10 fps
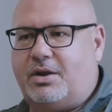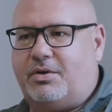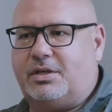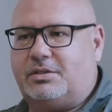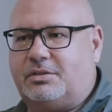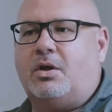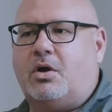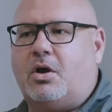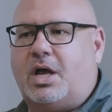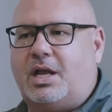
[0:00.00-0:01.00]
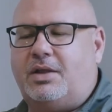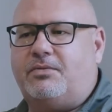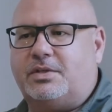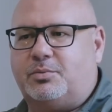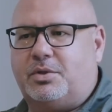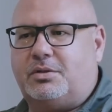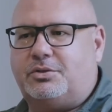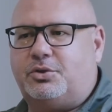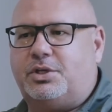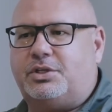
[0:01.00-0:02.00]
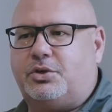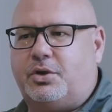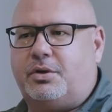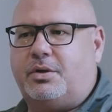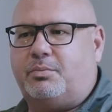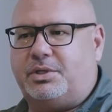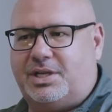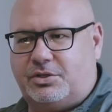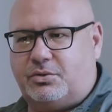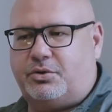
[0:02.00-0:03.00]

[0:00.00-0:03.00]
areas are highly visible to deter potential